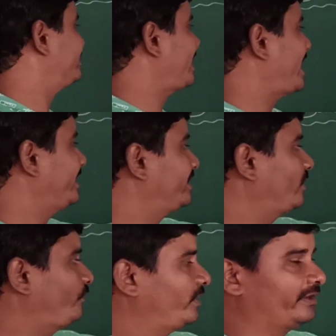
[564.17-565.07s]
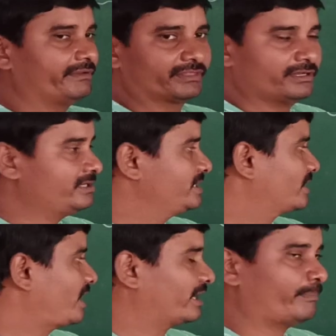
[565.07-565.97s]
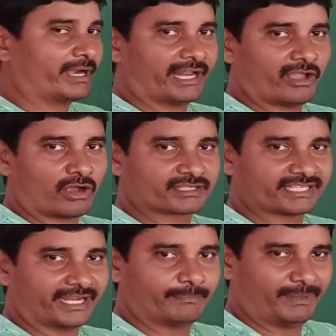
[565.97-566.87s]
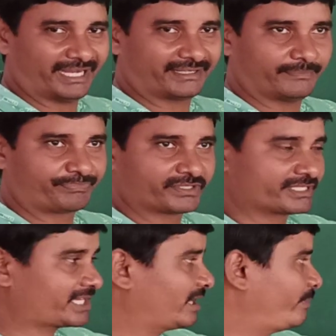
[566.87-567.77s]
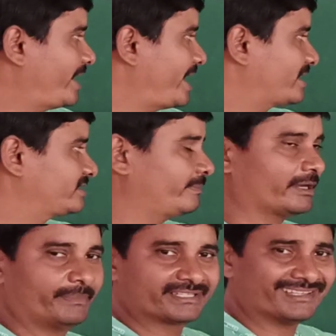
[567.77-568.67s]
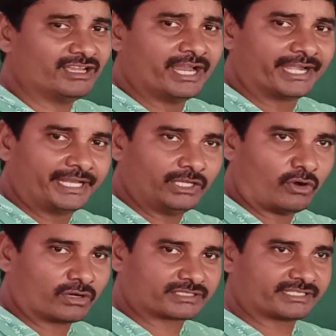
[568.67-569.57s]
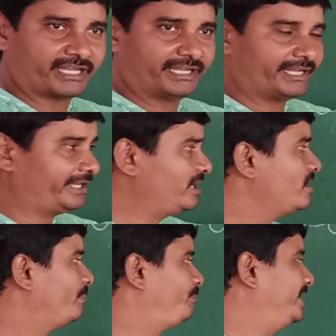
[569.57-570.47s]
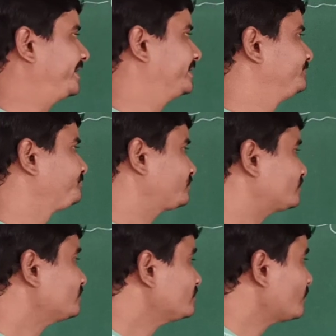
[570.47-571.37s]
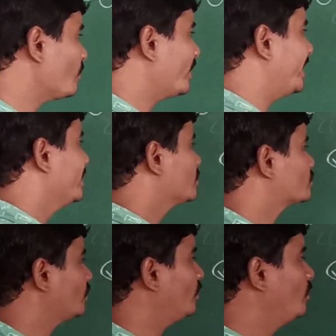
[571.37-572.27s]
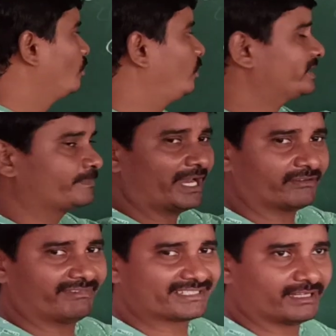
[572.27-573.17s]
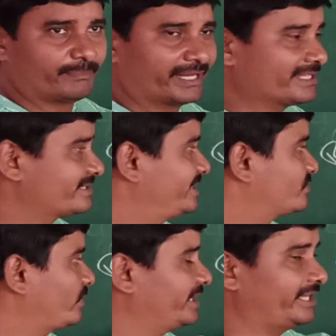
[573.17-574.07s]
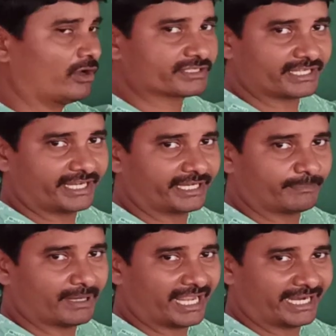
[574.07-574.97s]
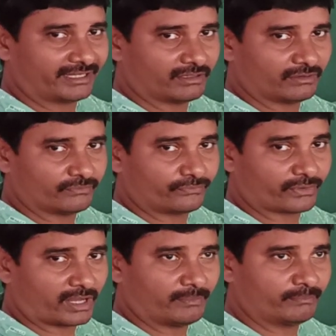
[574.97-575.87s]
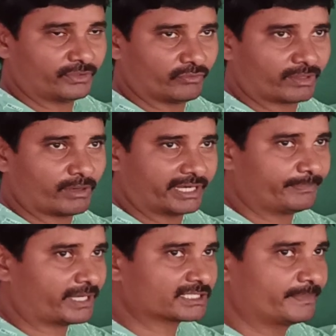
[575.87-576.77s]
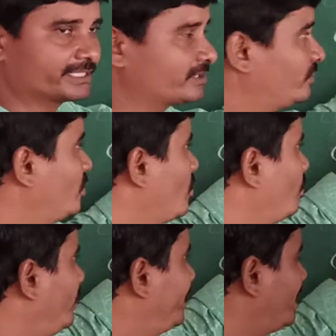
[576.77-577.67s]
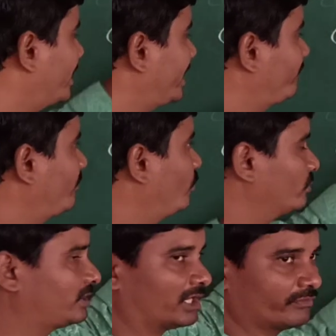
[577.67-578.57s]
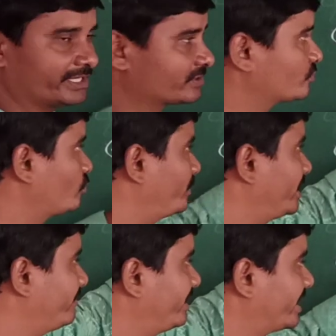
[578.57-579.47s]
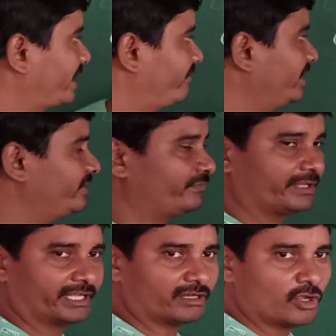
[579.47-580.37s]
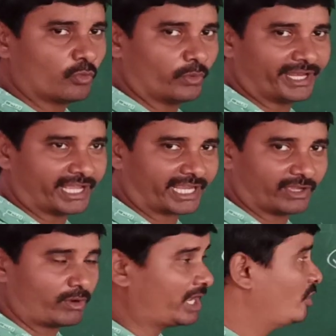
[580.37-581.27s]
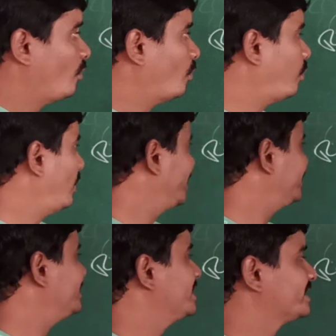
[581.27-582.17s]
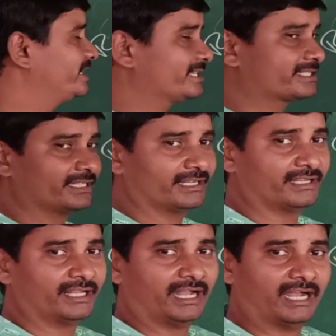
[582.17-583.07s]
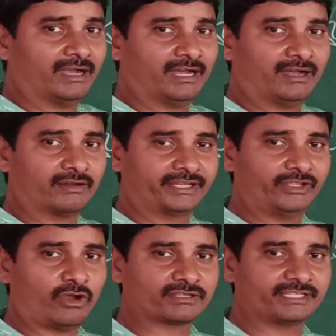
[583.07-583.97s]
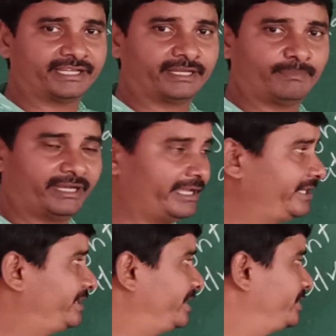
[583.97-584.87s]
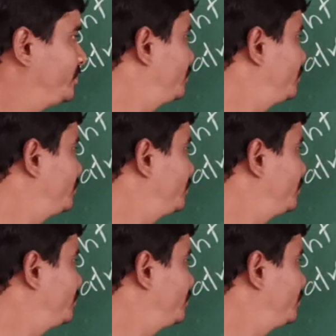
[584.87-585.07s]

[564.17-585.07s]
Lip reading: atrium filled with carbon dioxide blood. Carbon dioxide blood means deoxygenated blood. Okay, so which blood vessel brings this one deoxygenated blood from your body parts means vena cava. Both are veins, superior vena cava and inferior vena cava. When this deoxygenated blood entered into